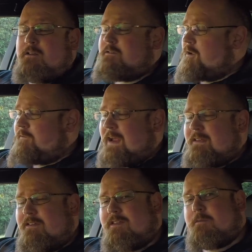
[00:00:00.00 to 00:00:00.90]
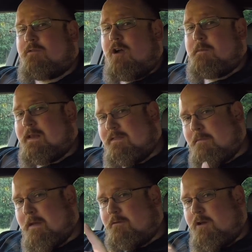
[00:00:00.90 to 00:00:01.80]
don't forget to subscribe and hit the
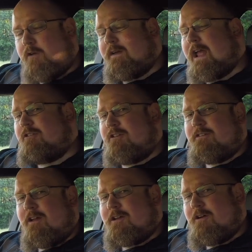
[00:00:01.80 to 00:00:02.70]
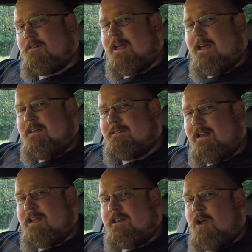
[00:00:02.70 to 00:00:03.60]
bell notifications icon to
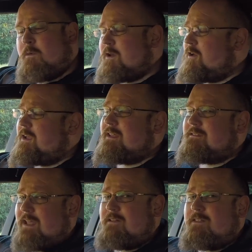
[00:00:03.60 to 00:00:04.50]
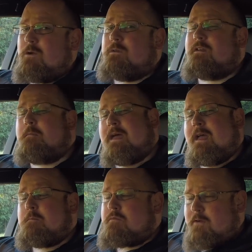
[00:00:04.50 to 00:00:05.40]
let you know when I, Dave the Auto Bear,
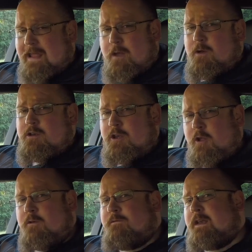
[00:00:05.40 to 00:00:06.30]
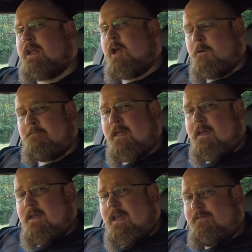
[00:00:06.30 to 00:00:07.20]
bring out a new video.
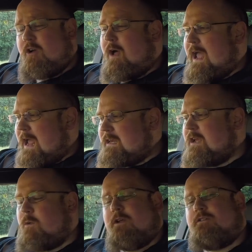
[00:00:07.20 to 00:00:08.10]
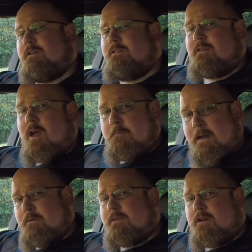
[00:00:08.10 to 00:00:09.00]
If you've got any questions
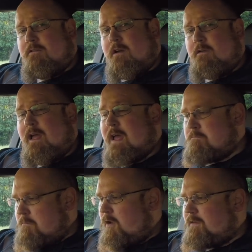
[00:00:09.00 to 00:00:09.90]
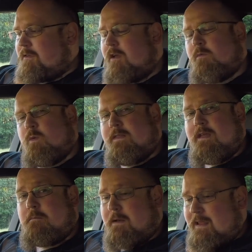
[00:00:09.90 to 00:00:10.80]
about the Corolla and my time with
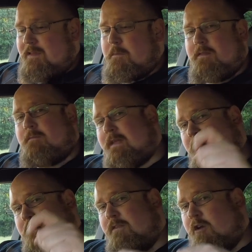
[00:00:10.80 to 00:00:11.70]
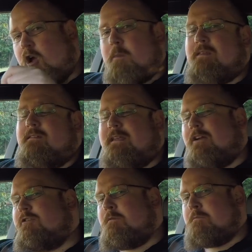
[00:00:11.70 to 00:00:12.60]
it, please put them down in the comments
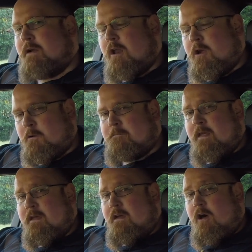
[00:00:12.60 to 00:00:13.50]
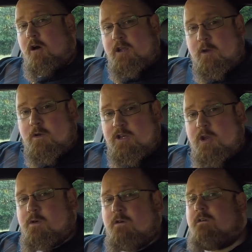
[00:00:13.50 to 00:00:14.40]
section below. Are you a
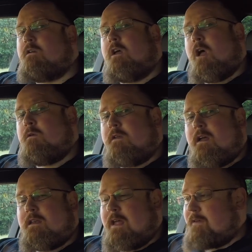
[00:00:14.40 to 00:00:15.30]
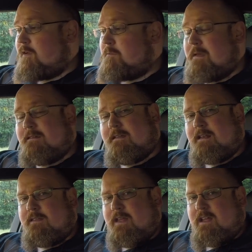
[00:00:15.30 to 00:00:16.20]
new Corolla owner and have I missed
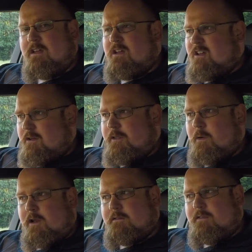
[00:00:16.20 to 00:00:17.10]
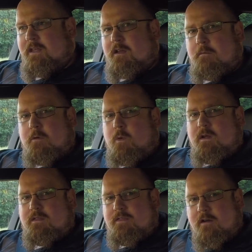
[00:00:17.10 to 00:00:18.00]
anything? Although I like to think I'm
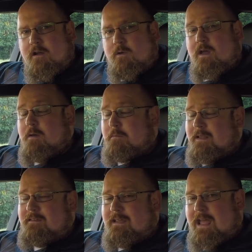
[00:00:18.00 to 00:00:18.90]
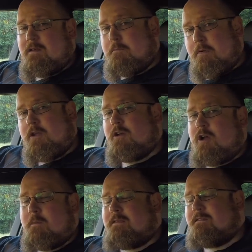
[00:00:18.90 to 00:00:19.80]
quite thorough, please again put your
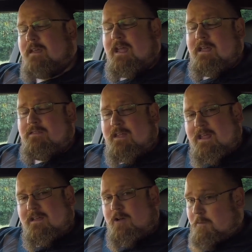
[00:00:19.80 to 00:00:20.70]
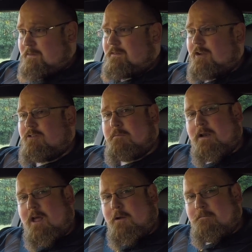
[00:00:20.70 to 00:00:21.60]
comments in the comments section
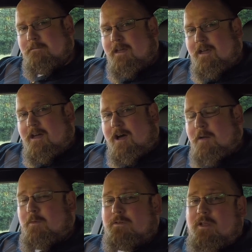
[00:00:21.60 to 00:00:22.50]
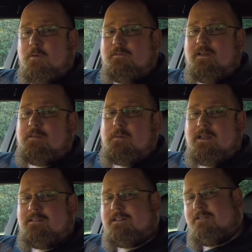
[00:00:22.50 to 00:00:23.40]
below. I'm also on Facebook,
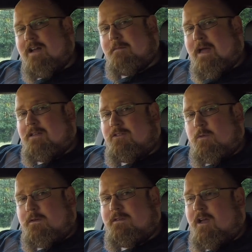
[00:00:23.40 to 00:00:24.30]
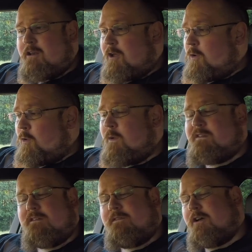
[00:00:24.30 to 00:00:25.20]
Instagram and Twitter, and I always
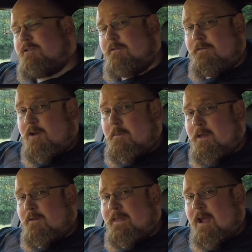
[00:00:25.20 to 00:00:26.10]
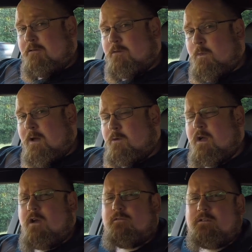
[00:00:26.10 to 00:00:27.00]
advise you follow me on there as well
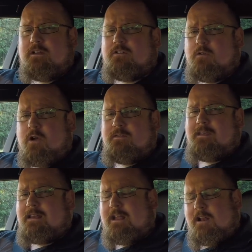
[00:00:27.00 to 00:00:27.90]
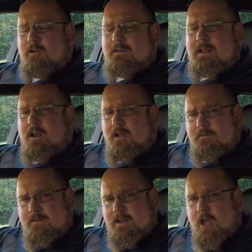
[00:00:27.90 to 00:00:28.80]
for additional content, including live
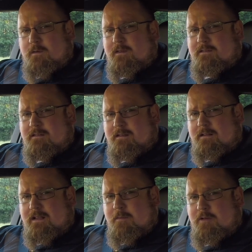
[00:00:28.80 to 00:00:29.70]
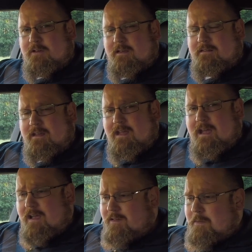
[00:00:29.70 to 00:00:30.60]
videos and still images.
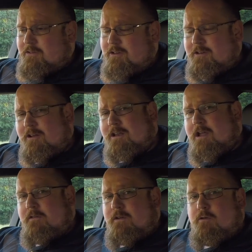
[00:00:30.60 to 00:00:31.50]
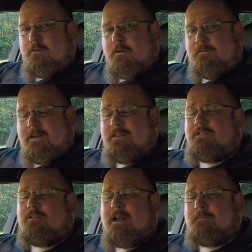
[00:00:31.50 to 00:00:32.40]
As I mentioned earlier, if you're an
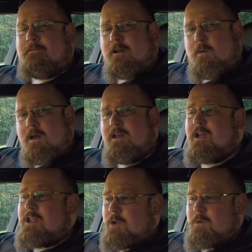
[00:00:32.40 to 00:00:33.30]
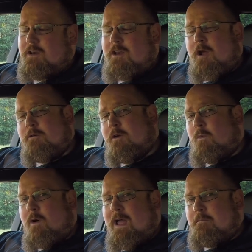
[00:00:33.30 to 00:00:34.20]
Instagram follower, you would have known
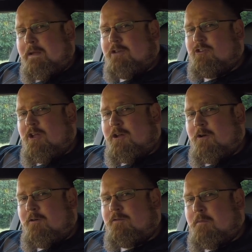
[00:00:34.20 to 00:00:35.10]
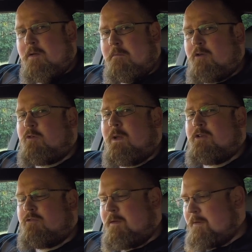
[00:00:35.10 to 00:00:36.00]
what MPG I got from my motorway trip